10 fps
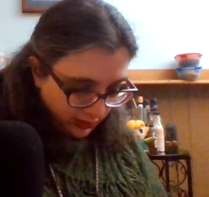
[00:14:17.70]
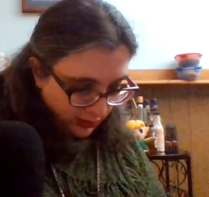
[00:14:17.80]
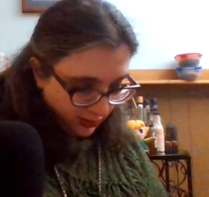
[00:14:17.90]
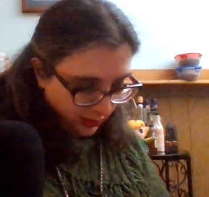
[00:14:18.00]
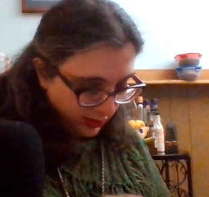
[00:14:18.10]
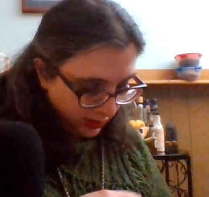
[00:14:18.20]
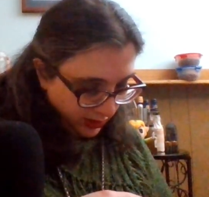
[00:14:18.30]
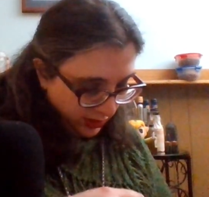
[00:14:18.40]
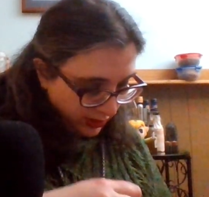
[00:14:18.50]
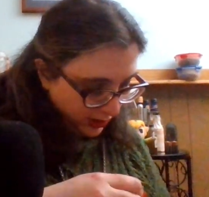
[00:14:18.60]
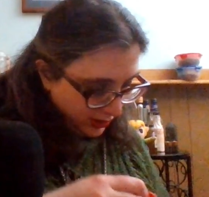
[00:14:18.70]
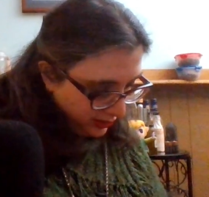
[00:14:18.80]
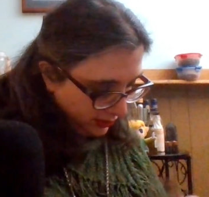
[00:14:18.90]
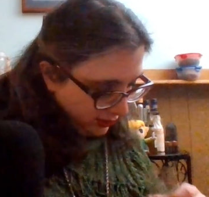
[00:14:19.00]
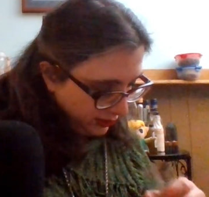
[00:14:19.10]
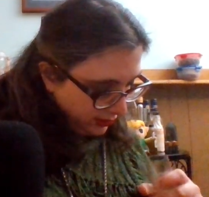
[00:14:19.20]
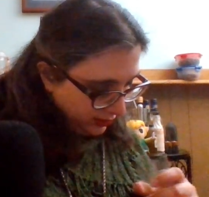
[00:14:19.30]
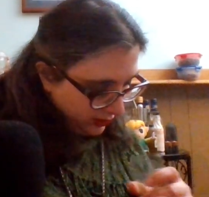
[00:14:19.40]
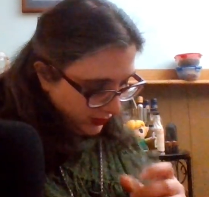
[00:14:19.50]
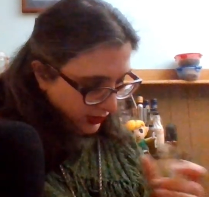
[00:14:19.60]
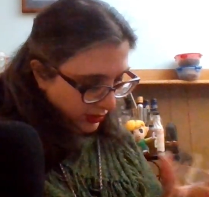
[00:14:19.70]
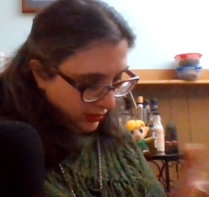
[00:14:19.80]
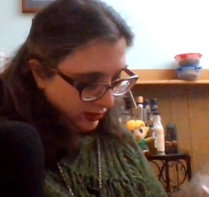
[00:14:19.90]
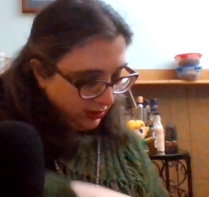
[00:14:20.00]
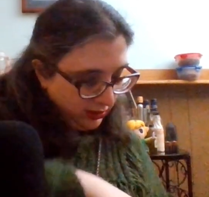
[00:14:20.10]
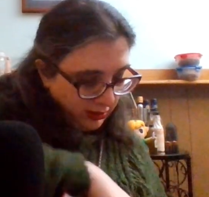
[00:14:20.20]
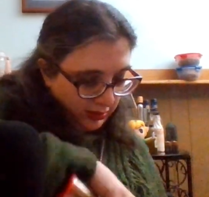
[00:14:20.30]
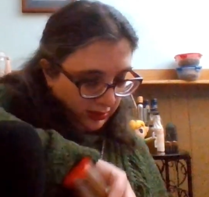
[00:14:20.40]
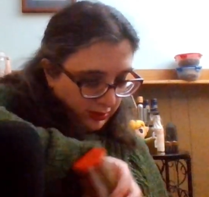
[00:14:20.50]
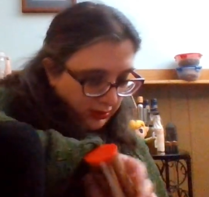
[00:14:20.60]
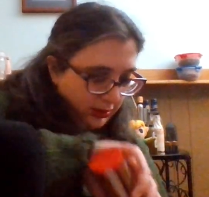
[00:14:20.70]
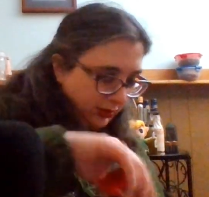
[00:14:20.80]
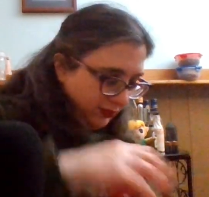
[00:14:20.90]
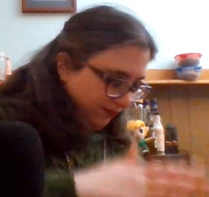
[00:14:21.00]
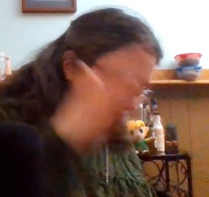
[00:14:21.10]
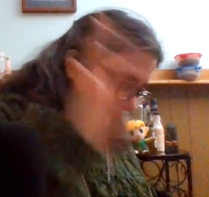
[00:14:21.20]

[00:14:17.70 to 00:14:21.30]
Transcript: Nobody speaks.